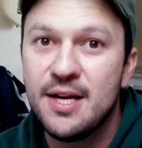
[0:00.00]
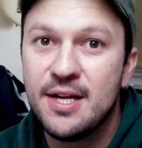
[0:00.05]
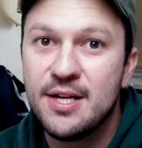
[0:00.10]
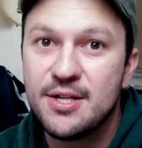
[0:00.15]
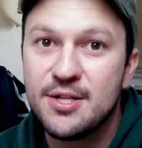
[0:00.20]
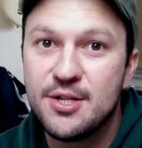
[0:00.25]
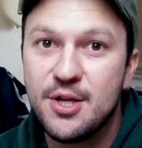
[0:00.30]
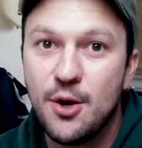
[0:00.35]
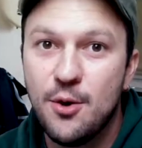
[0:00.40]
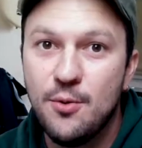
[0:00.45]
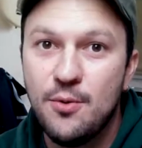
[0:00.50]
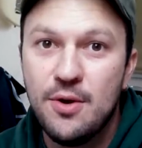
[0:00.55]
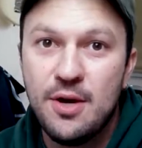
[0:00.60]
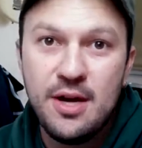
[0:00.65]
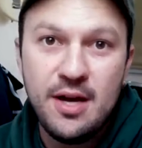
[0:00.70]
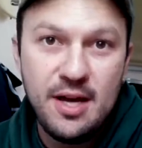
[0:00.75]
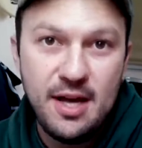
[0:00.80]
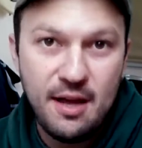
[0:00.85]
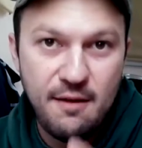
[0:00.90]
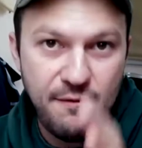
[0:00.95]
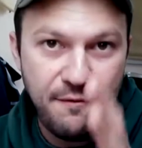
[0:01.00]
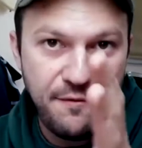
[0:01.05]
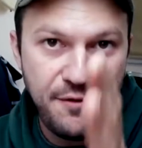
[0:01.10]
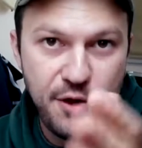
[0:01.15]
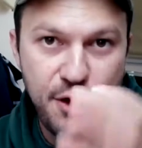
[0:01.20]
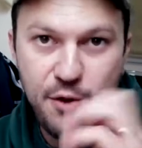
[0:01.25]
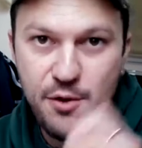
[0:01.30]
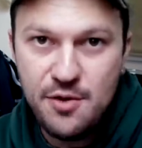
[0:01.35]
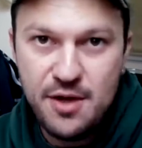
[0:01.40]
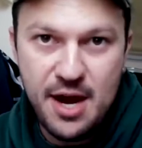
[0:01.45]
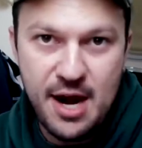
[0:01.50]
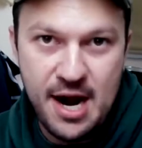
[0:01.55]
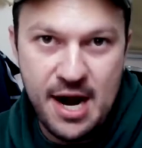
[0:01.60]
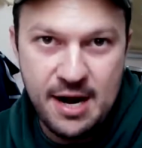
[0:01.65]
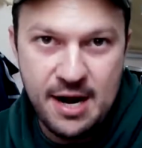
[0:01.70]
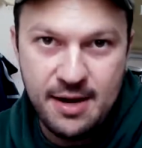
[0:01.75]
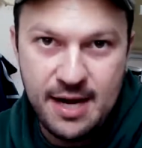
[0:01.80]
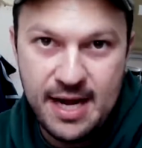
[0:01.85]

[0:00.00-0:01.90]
So if you there,